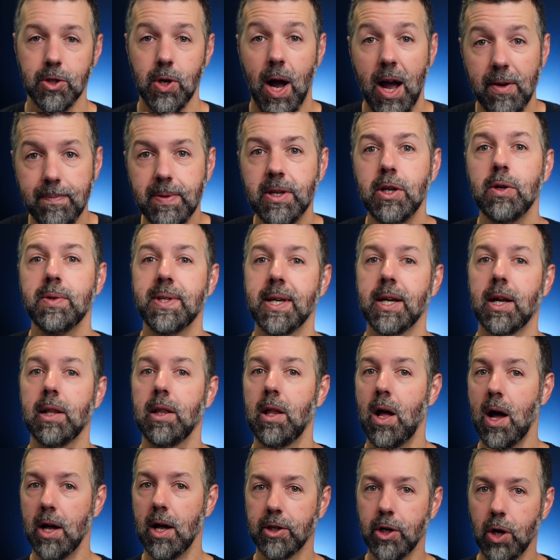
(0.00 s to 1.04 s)
So I've been using
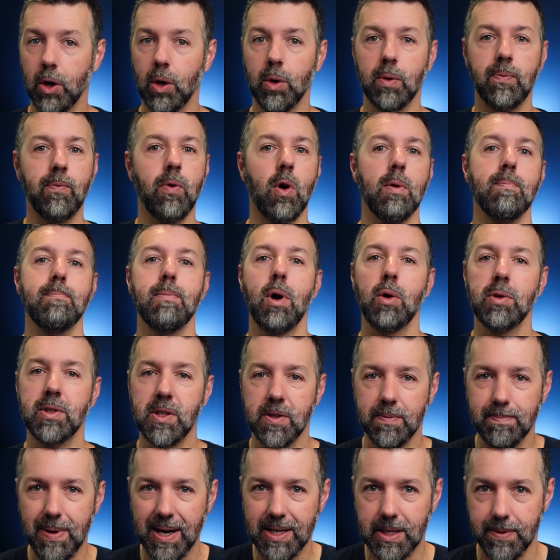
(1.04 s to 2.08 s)
Claude Code for
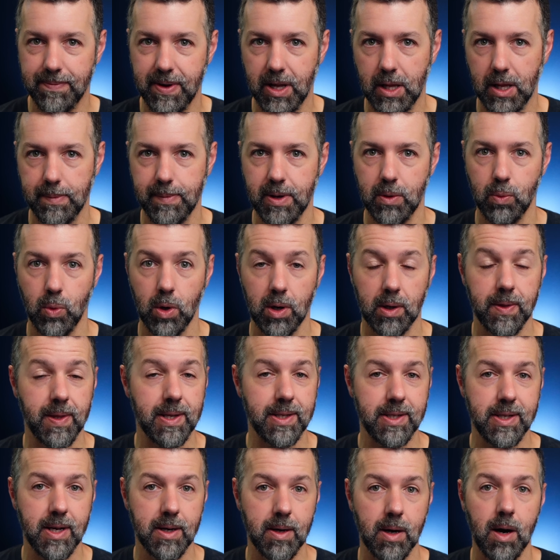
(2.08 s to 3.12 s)
most of my development work
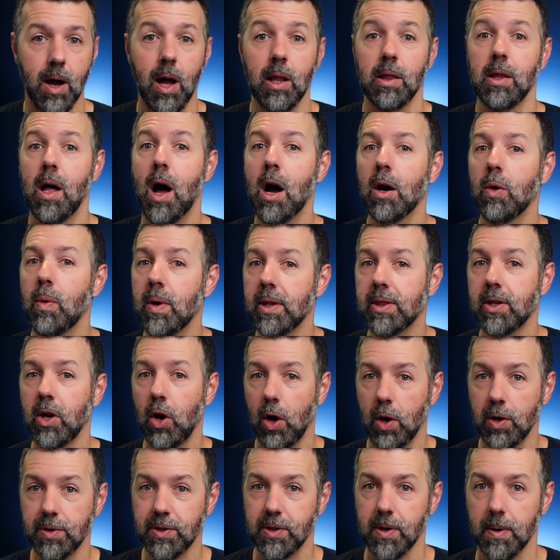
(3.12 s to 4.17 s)
this year, along with
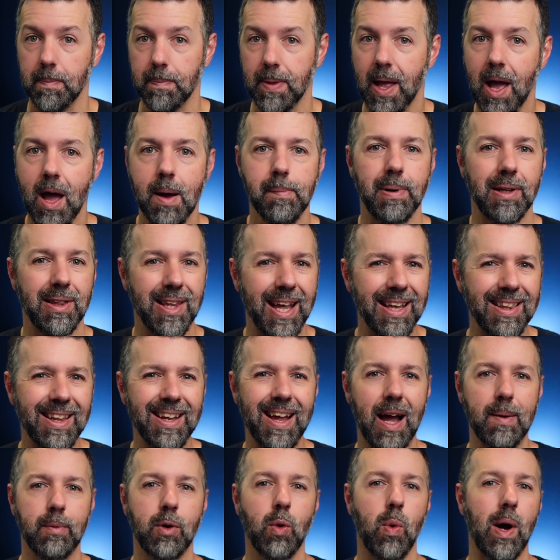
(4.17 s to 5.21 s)
Cursor. But lately
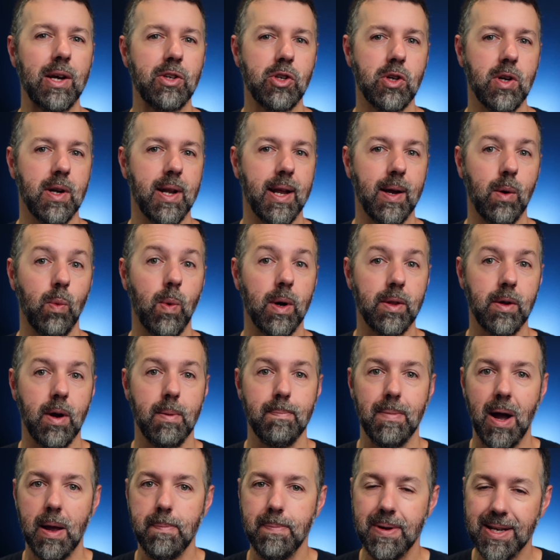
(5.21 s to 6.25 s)
I'm questioning whether it
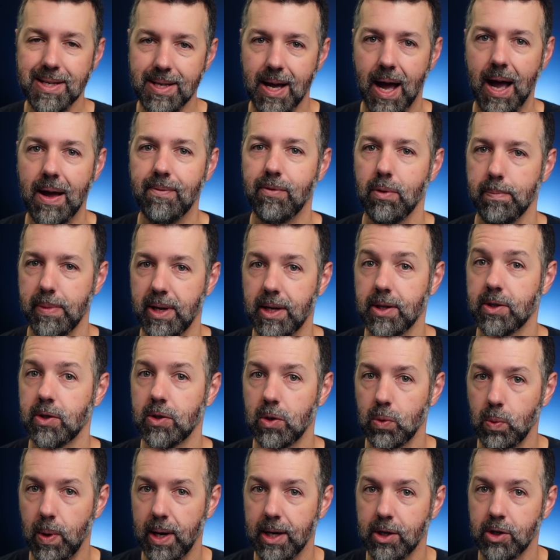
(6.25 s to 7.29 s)
might be time for me to
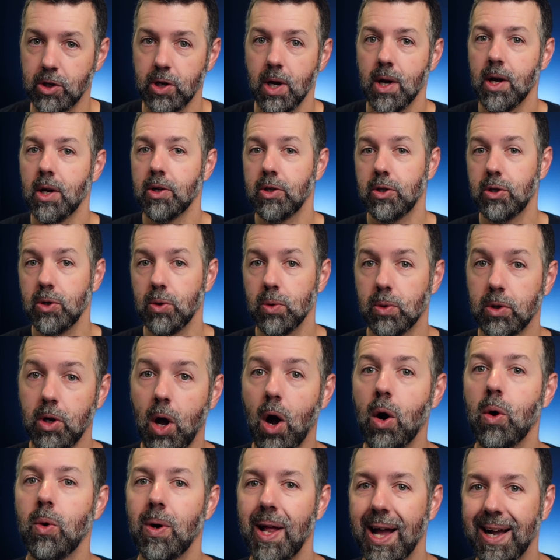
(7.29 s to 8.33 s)
switch to
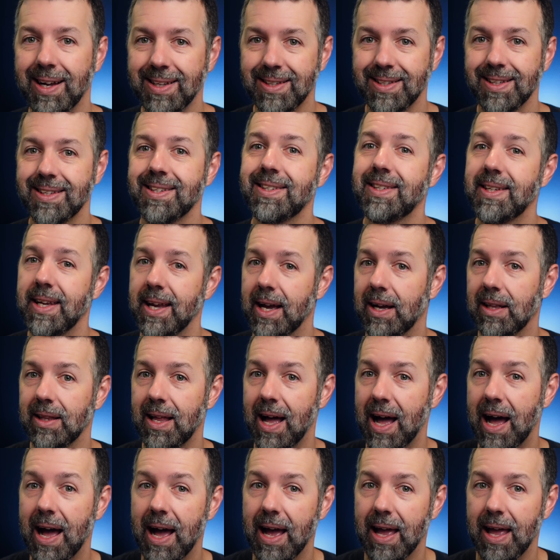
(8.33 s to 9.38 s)
Codex
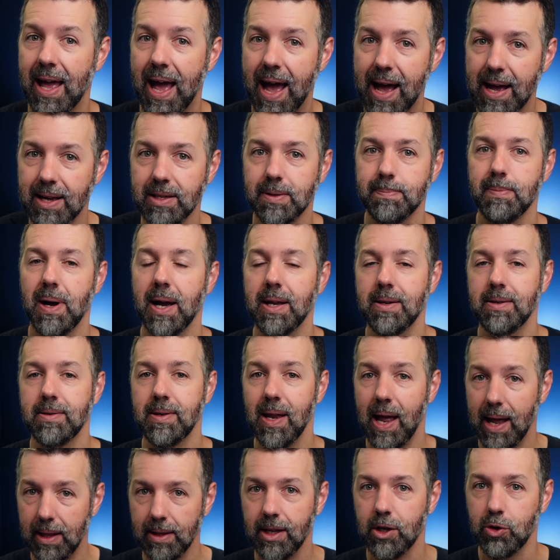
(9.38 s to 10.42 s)
CLI as my
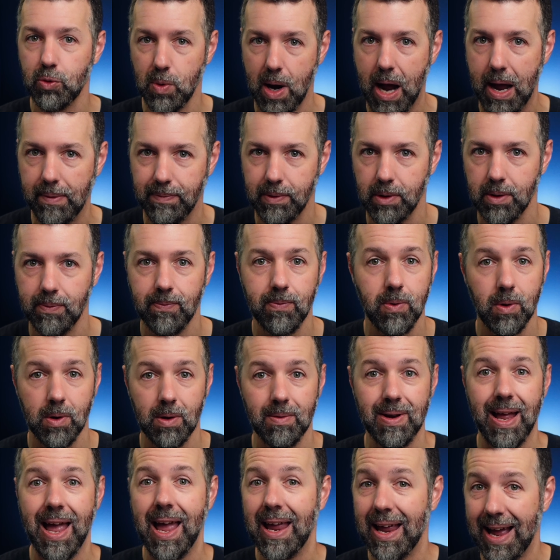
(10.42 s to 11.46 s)
daily driver
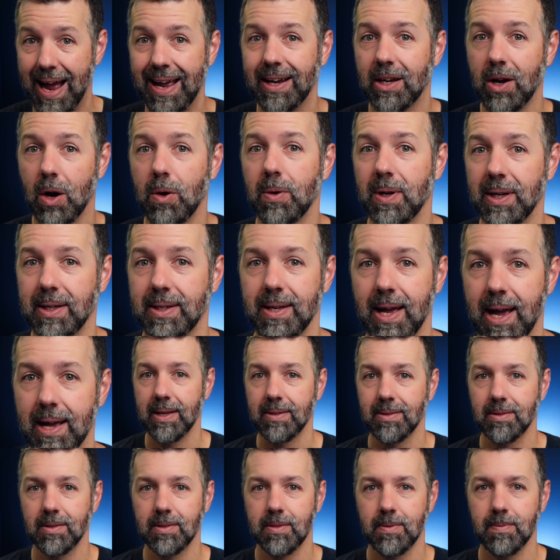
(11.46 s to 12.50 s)
for AI coding
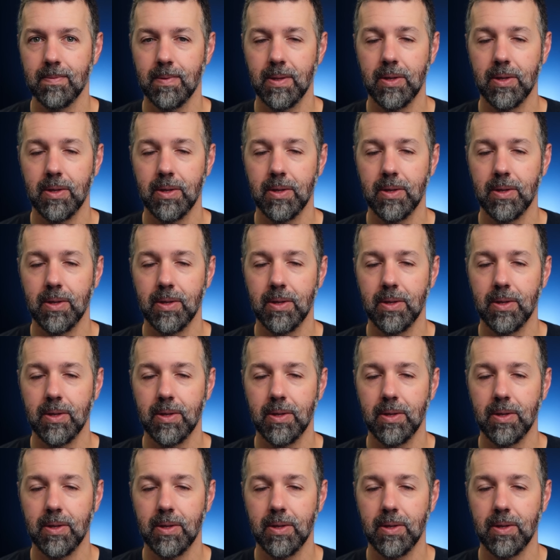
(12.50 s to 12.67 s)
tasks.